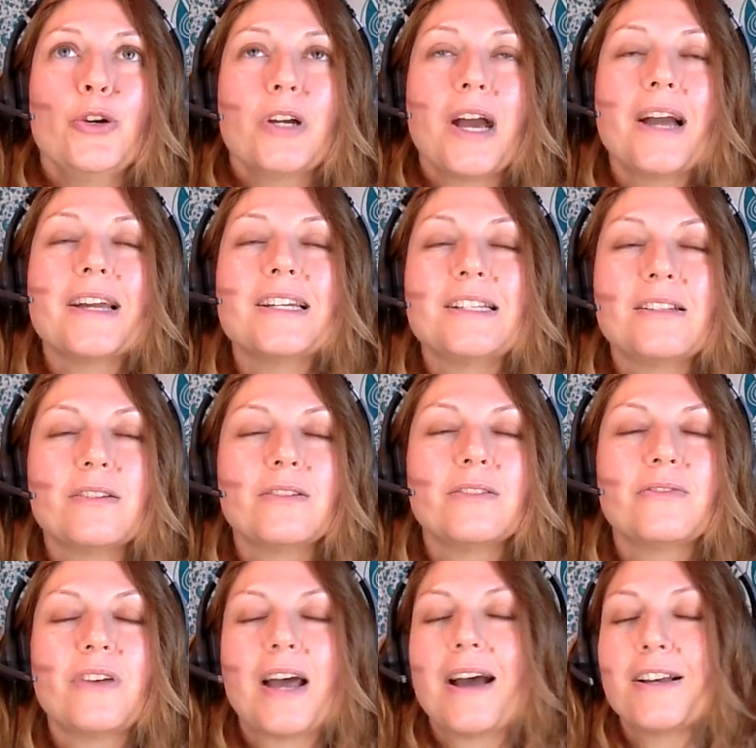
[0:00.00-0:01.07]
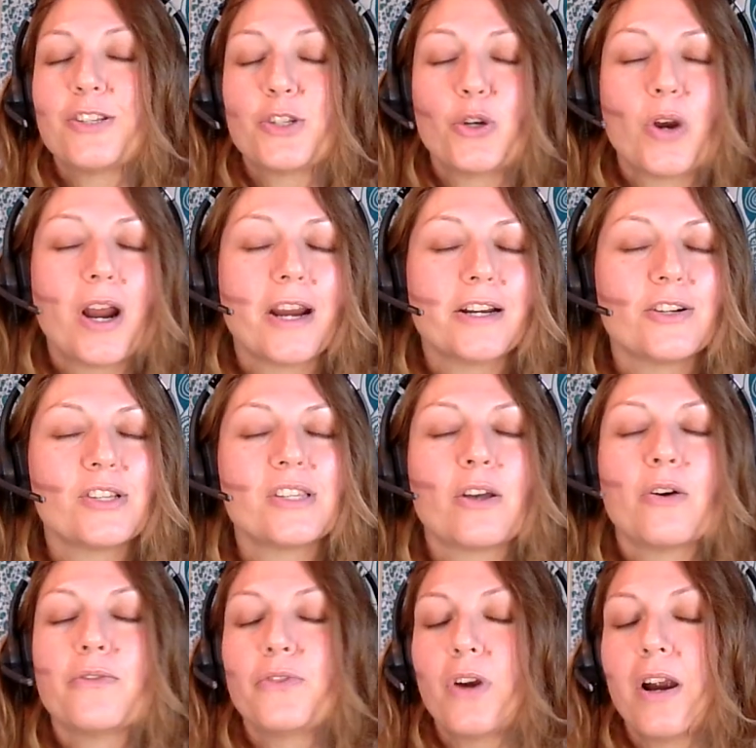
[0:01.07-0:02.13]
kind of ask your higher
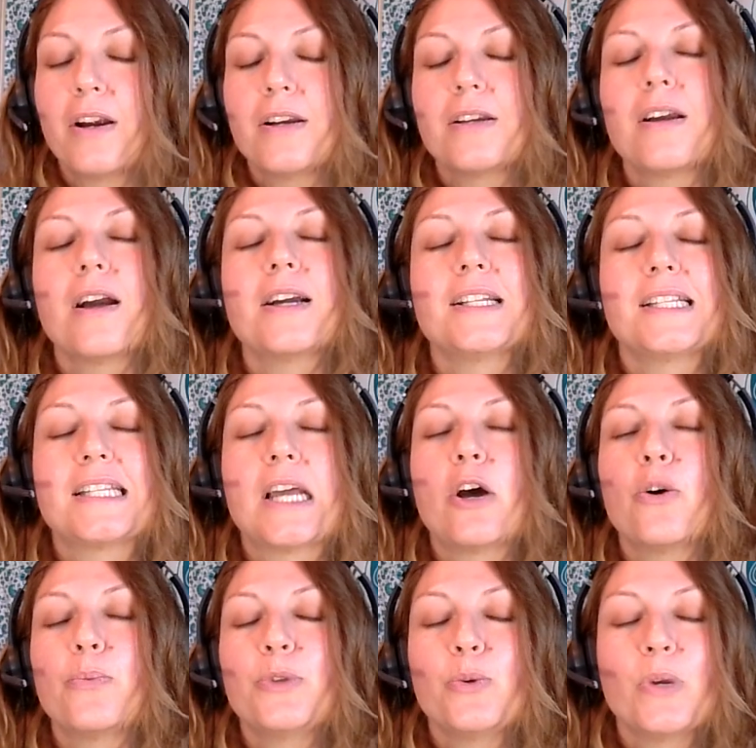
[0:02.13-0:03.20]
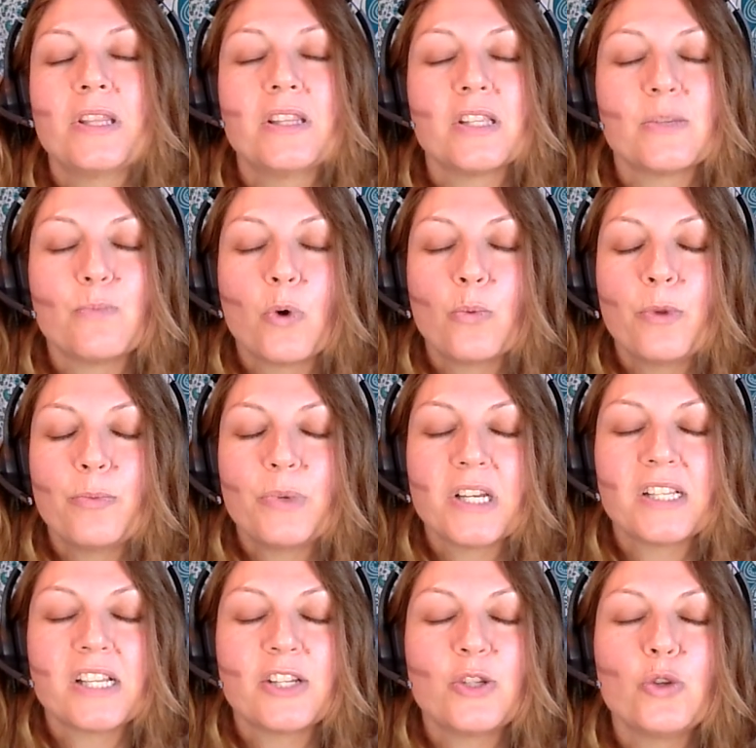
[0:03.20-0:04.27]
self, your higher guides to help you in this moment
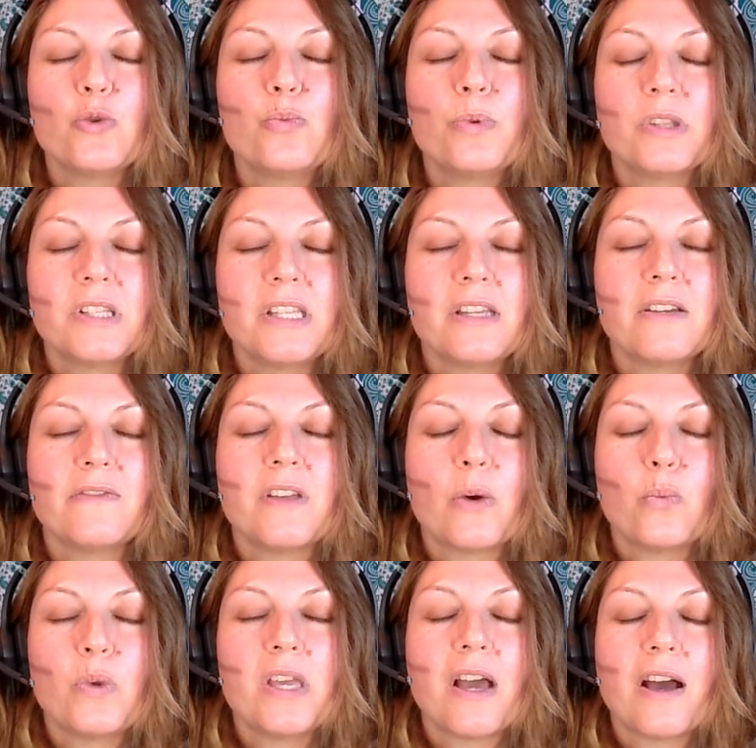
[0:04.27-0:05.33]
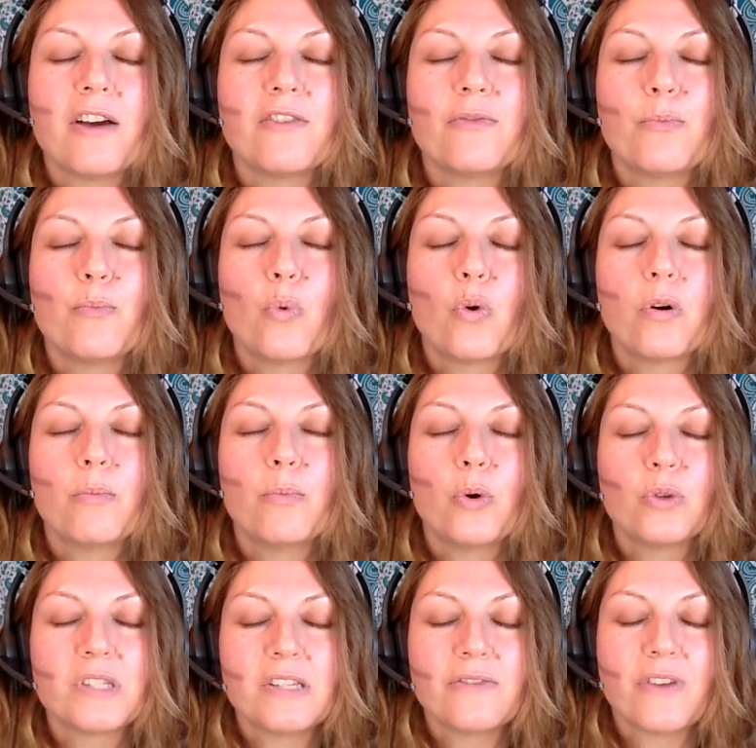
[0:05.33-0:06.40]
because I do believe that we have more
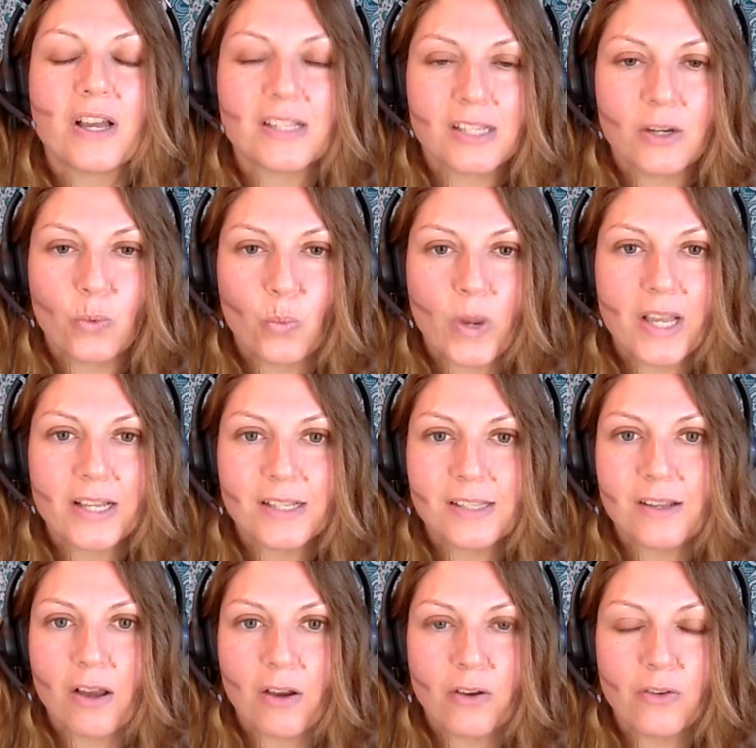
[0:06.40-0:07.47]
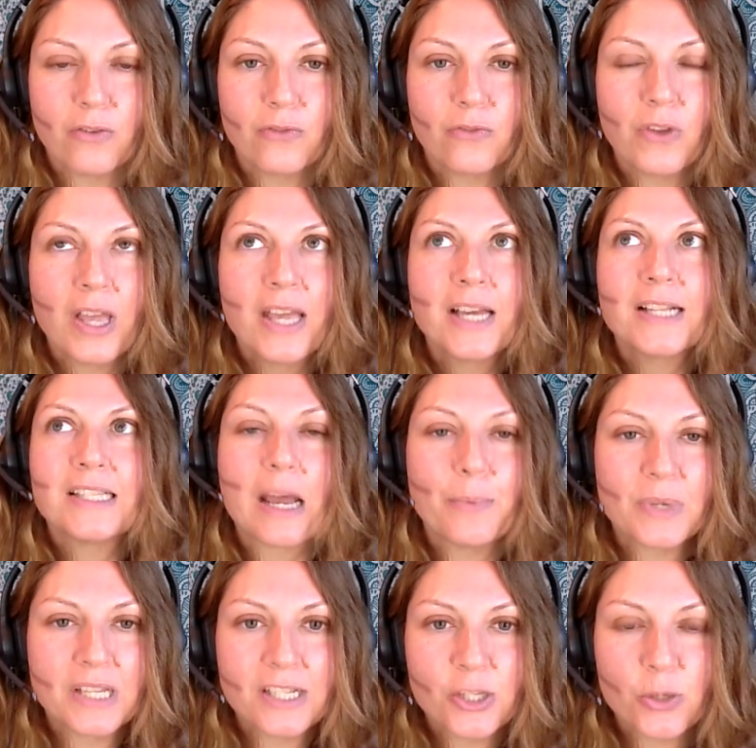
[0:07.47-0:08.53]
multifaceted ways of tapping